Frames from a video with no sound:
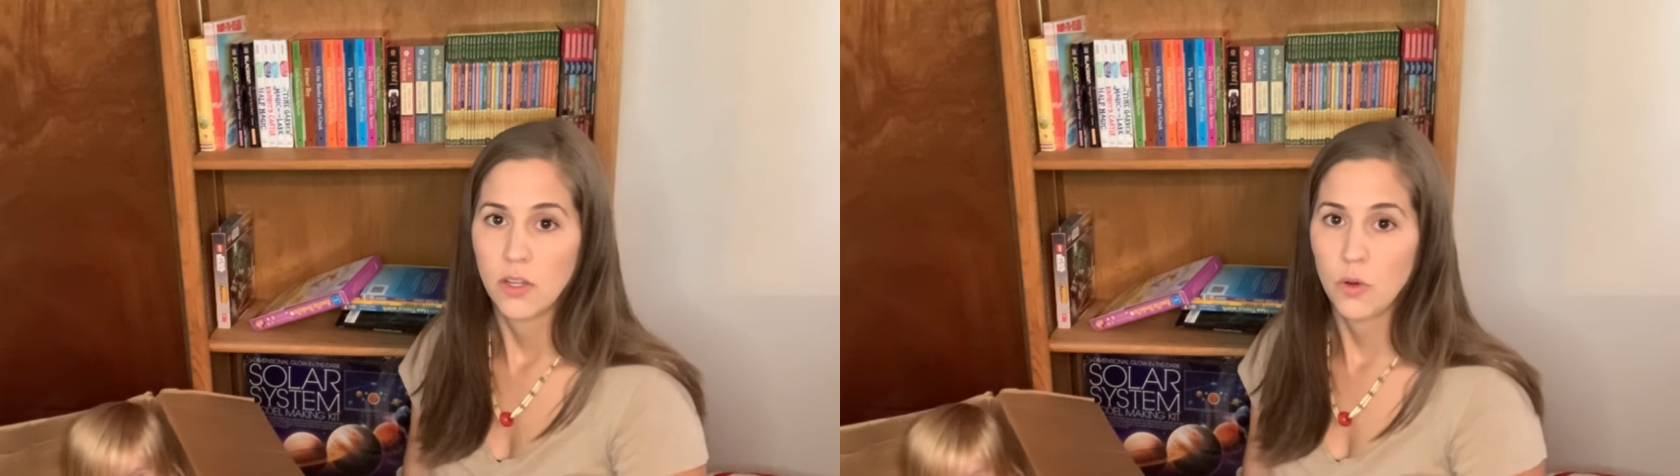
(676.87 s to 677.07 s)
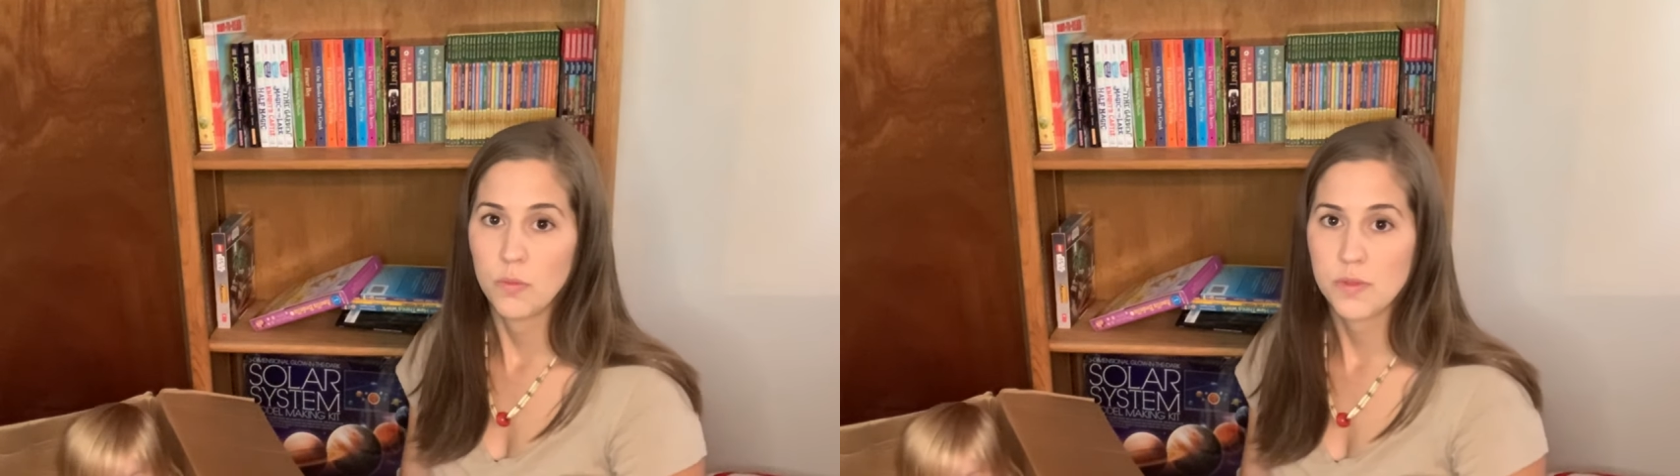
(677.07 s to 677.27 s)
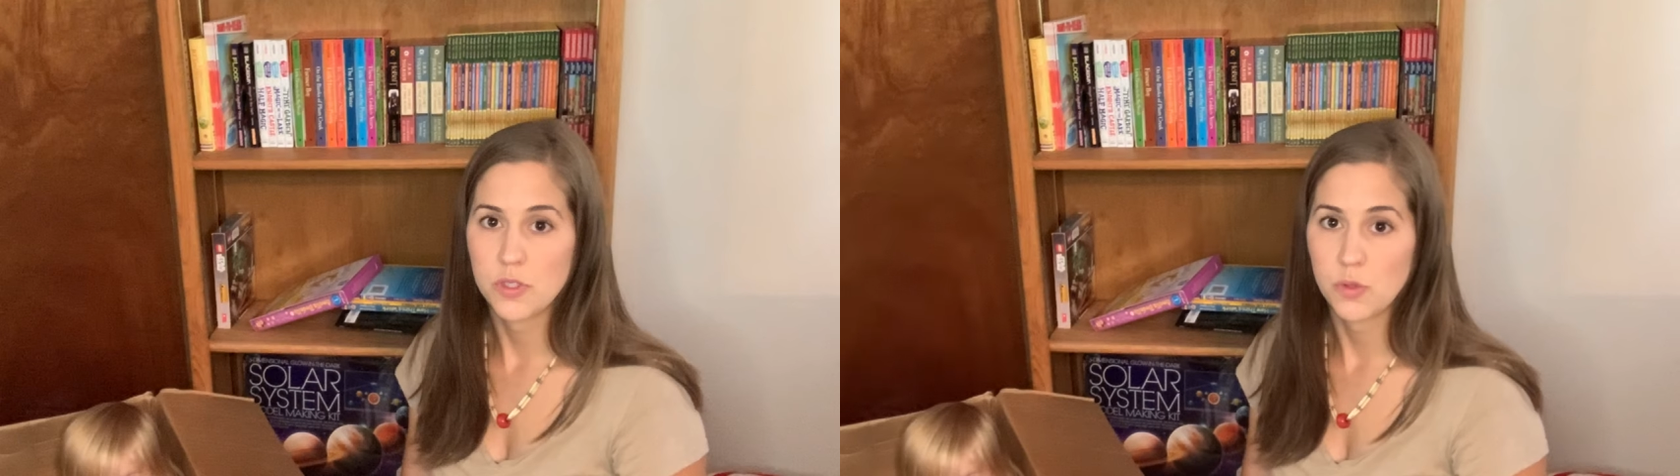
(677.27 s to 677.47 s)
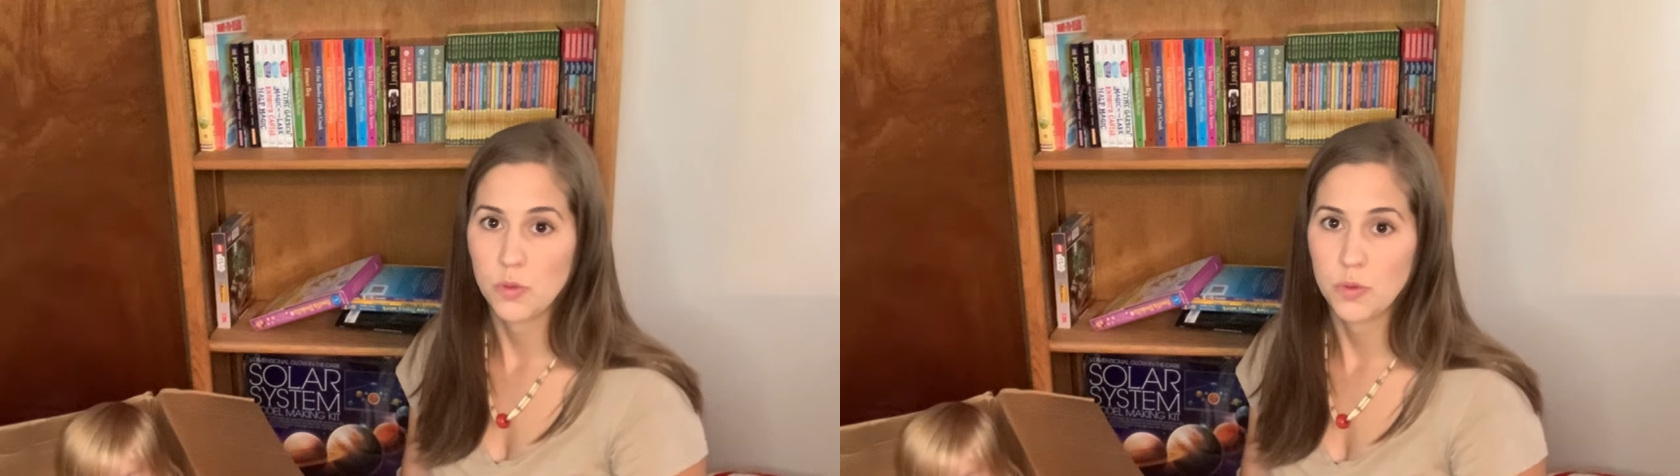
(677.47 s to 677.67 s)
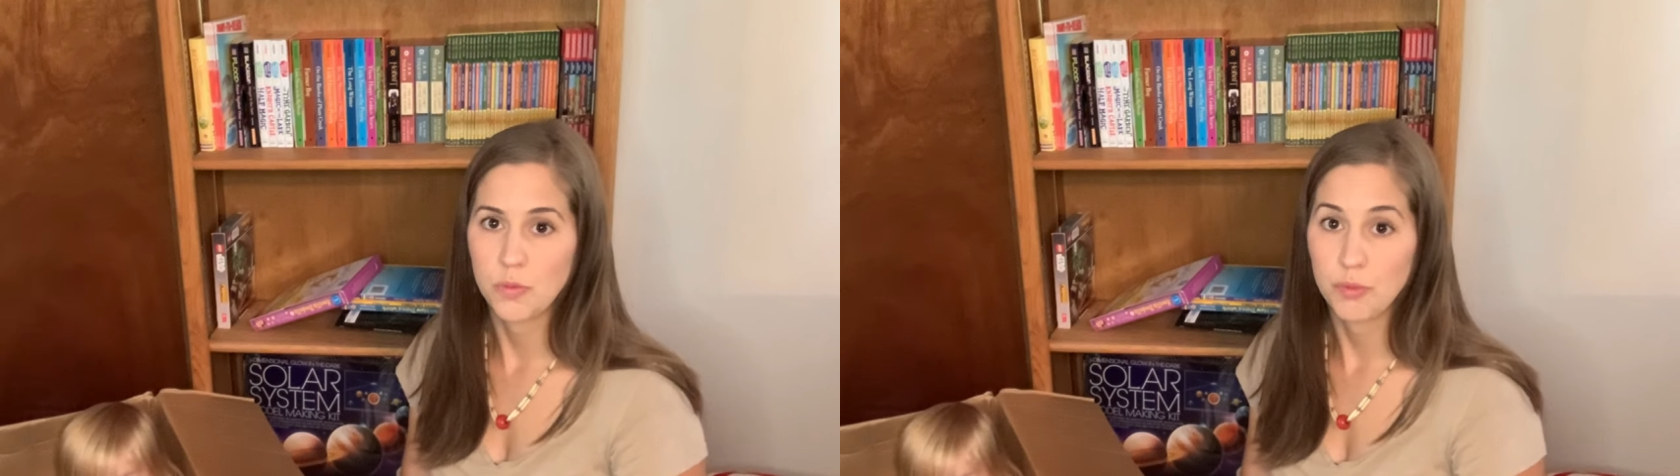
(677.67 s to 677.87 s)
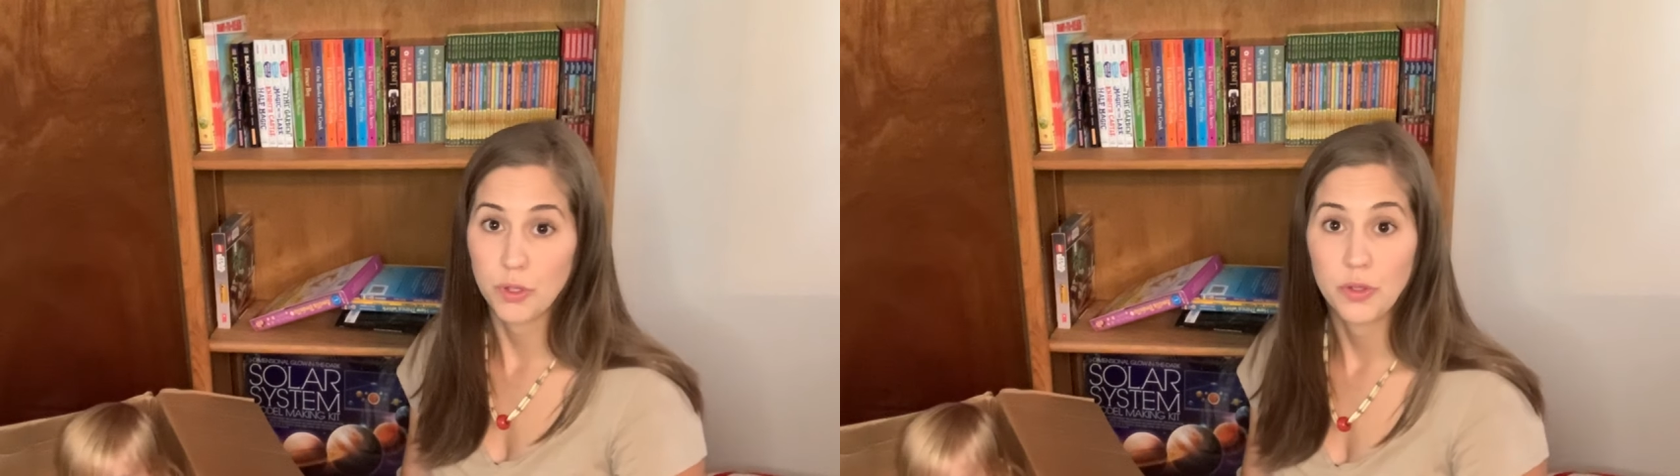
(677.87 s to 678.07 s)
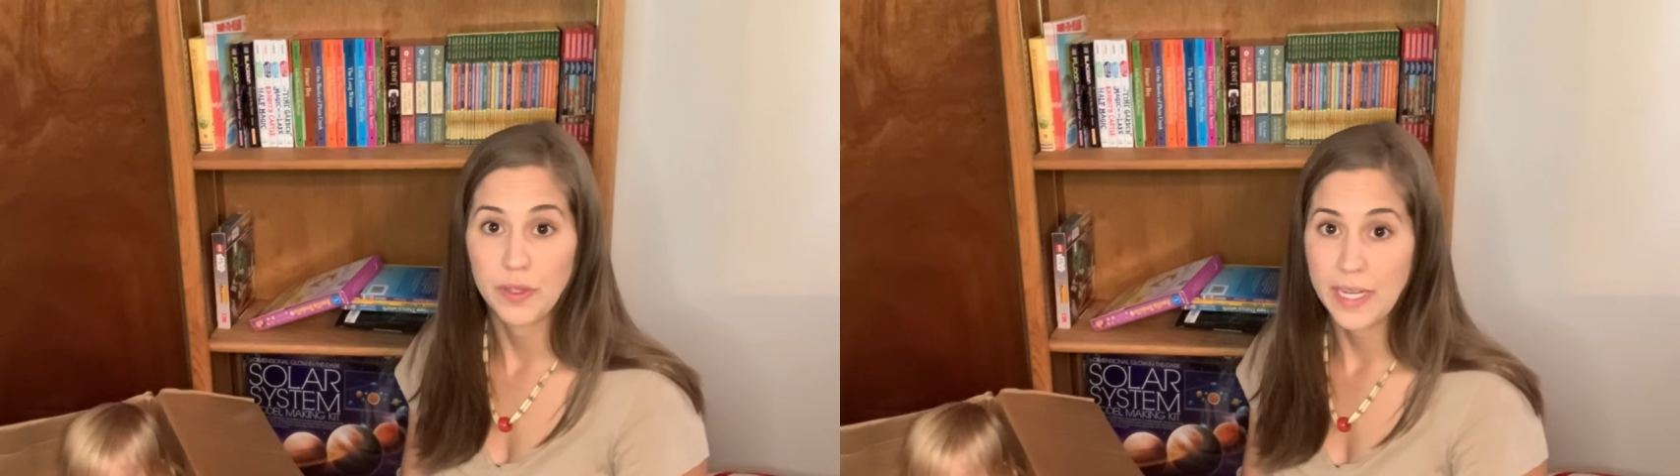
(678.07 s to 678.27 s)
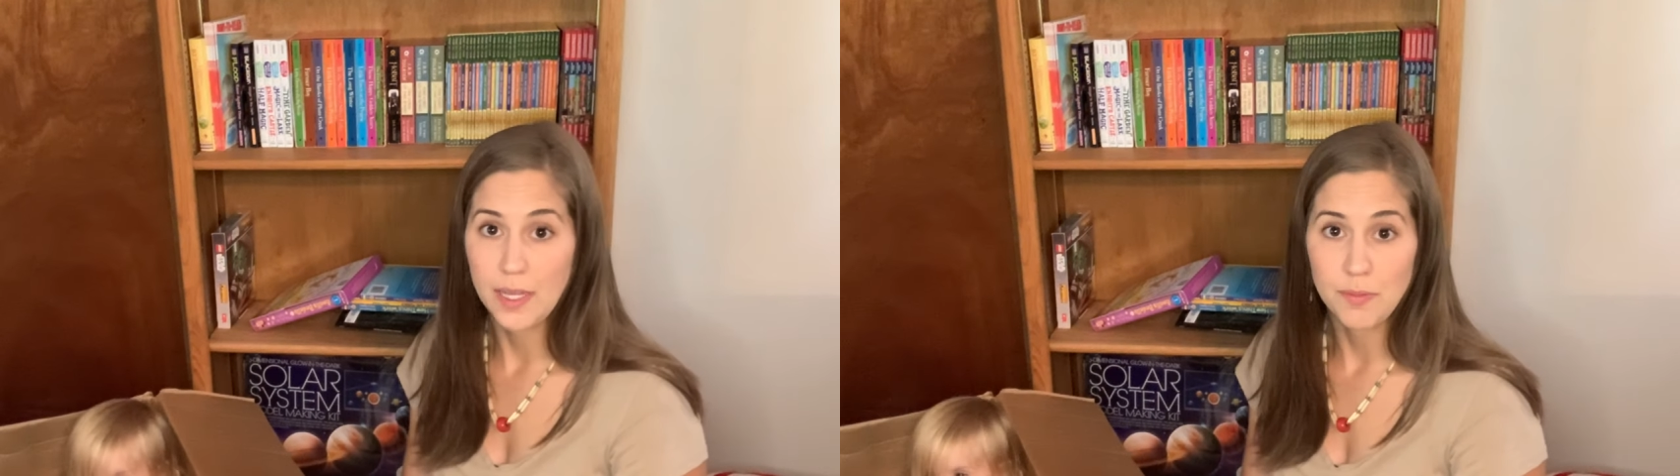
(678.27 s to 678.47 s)
homeschool
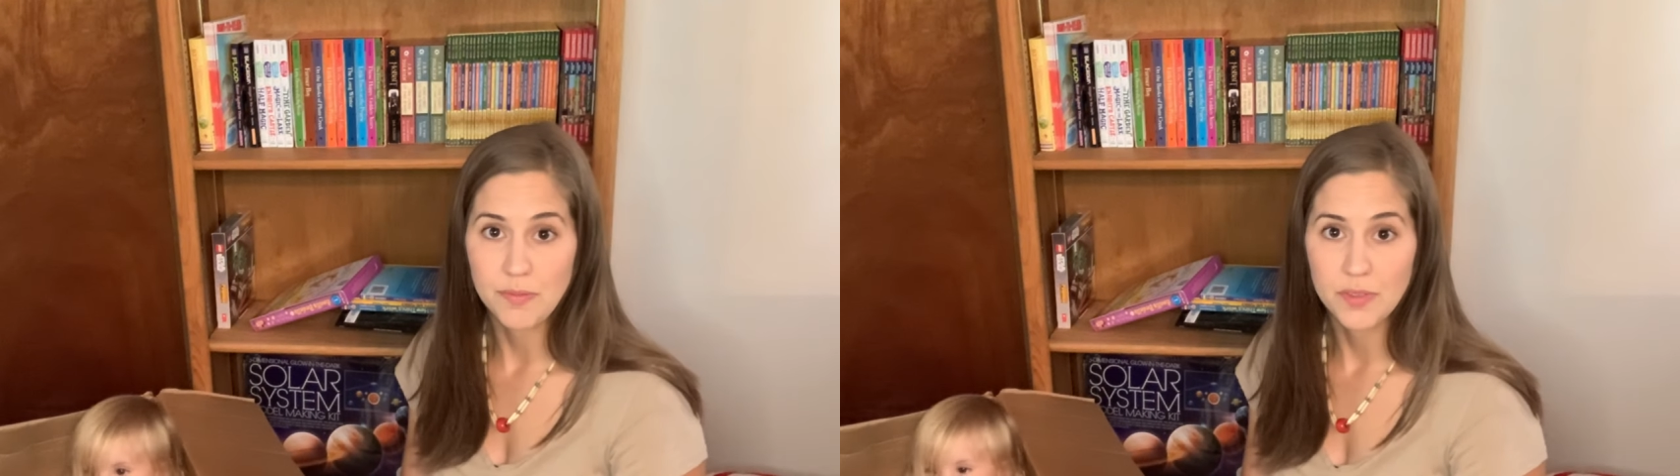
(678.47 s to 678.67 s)
program